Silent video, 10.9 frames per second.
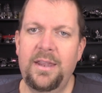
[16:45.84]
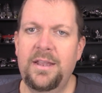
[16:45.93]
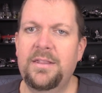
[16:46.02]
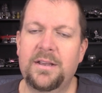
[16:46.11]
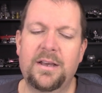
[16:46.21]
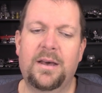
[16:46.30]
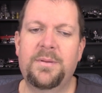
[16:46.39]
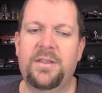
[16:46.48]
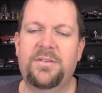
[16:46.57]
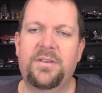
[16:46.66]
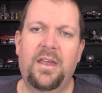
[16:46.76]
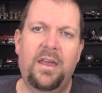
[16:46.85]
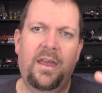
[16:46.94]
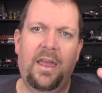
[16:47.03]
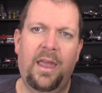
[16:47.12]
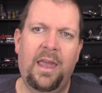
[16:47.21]
in the comments,
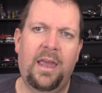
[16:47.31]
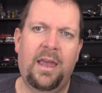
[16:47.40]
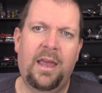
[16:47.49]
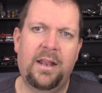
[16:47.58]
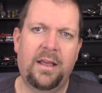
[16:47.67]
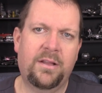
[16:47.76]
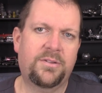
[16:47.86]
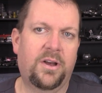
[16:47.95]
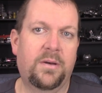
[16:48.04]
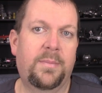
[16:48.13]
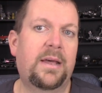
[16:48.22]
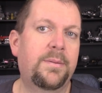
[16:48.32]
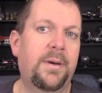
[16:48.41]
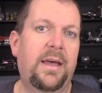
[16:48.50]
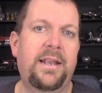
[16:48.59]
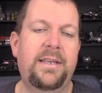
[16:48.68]
and I'll talk about
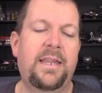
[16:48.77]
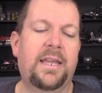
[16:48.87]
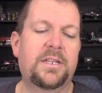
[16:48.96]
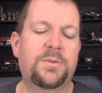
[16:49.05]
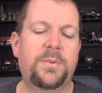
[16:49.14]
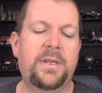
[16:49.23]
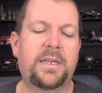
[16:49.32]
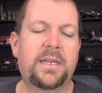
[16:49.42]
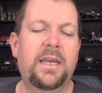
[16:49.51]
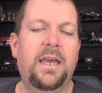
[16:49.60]
them next week.